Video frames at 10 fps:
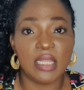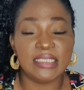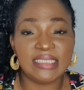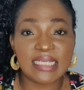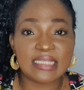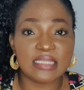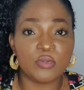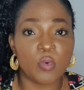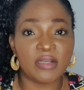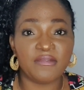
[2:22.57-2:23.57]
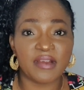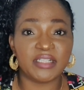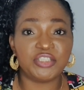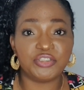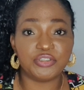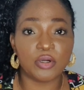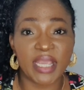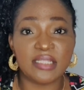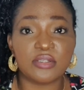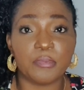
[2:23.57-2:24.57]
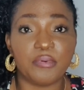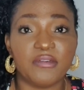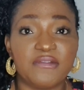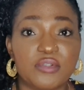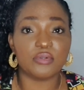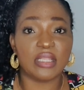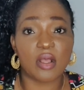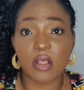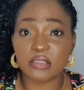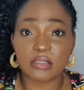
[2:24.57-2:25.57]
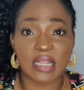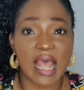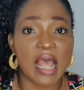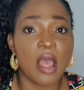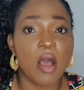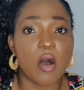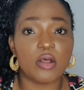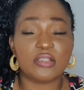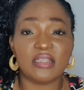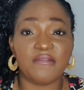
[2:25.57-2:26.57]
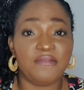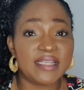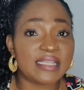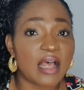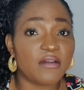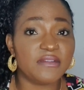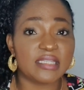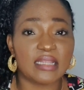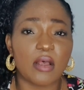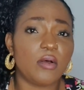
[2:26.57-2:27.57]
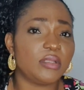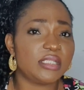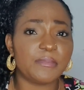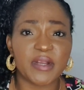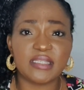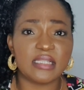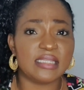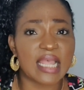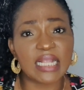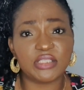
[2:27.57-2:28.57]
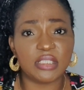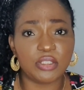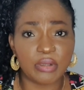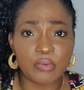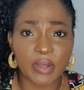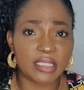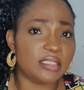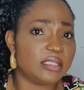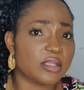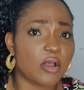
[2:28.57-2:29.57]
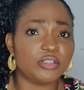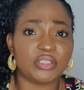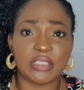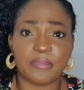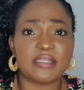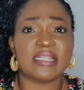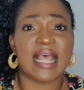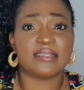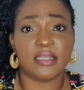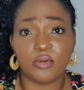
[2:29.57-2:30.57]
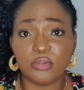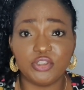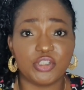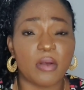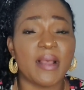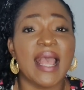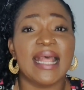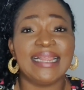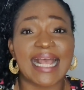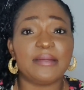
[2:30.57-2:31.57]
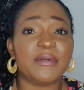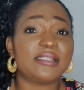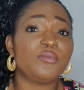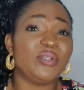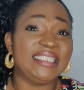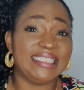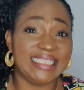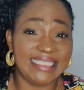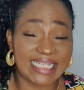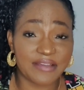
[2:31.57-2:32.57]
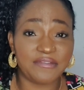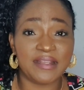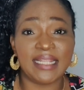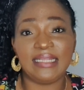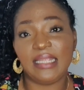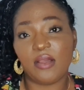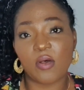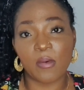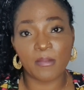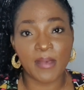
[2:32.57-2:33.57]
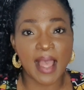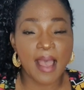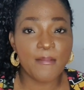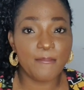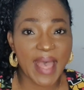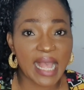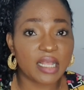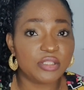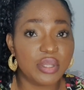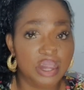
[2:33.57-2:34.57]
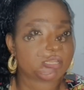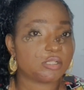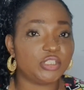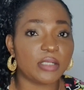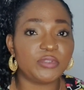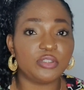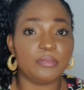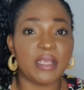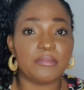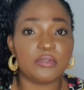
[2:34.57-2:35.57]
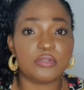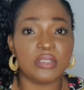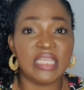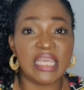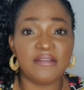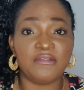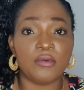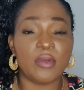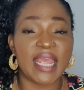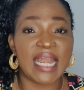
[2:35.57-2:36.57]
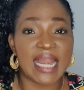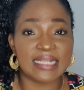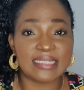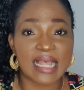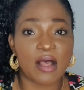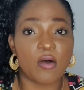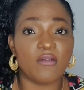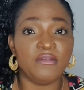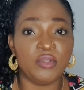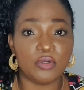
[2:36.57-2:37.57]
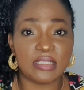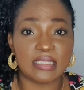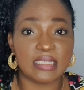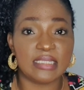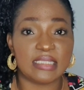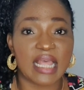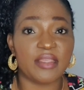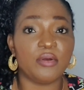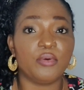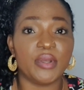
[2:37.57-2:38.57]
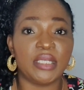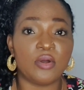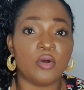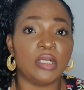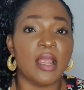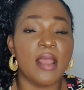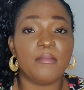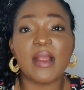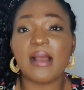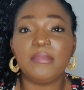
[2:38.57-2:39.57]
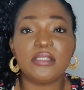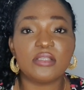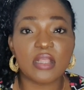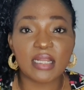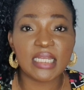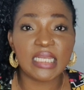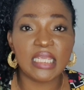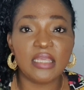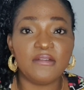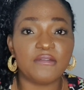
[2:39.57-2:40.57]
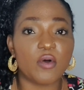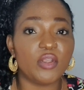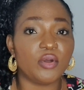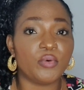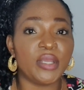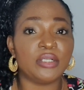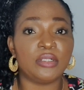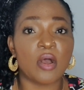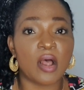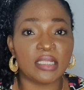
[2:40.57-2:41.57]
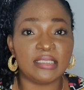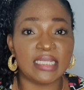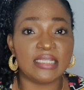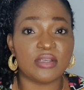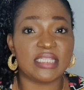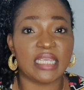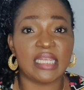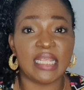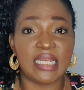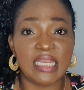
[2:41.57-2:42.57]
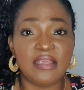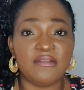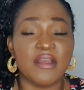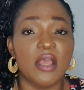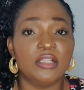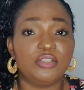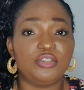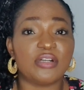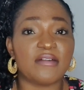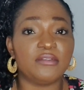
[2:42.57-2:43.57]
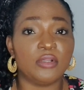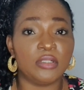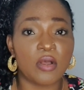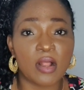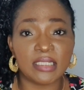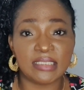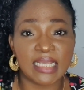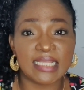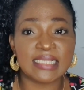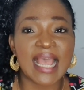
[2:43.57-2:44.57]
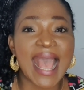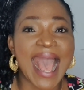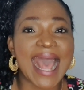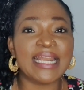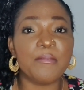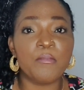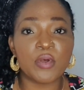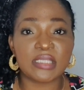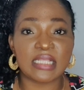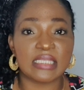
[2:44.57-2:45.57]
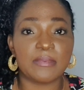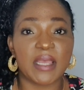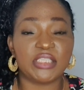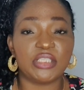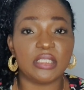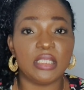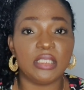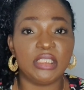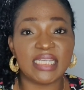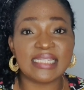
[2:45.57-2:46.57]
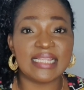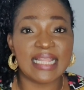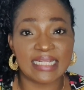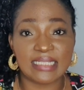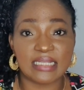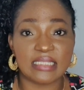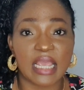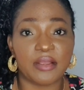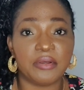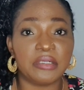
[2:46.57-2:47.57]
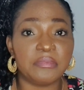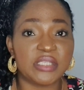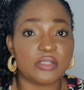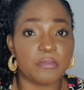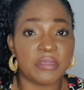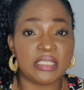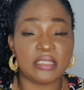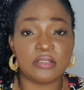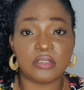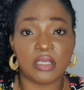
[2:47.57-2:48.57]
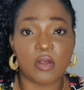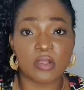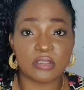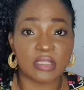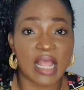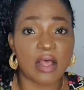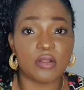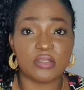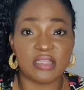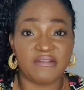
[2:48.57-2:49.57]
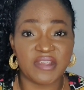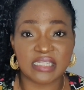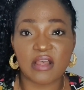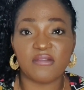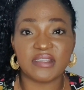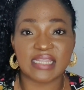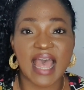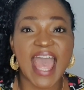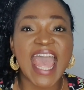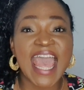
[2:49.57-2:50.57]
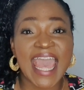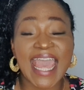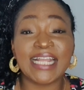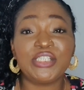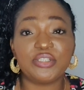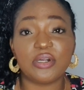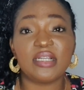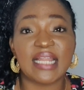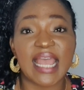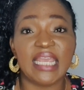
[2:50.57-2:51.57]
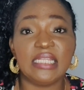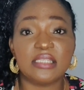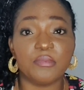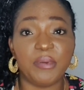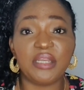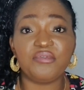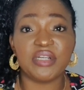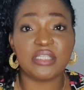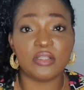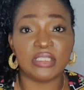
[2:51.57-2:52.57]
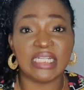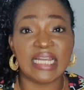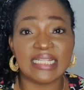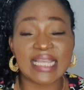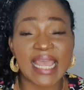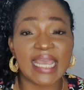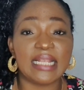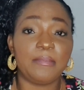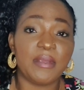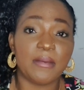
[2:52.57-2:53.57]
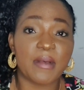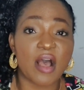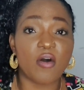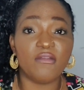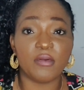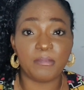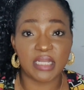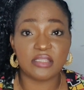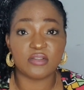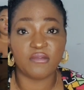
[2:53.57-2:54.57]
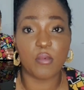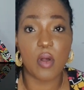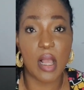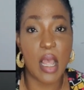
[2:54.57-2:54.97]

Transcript: This is one very strong way to prove to the consular or to the visa officer that, oh, this person is actually doing well in his country, the person has a good job, that the person would definitely come back to. And your job should be able to give you a letter of notice that you're going on probably study leave or you're going on holidays, you're taking a leave to travel on holidays. And most especially, these letters that you're going to be submitting to the consular or to the visa officer, ensure that it's being written on the letter-headed paper of your place of work.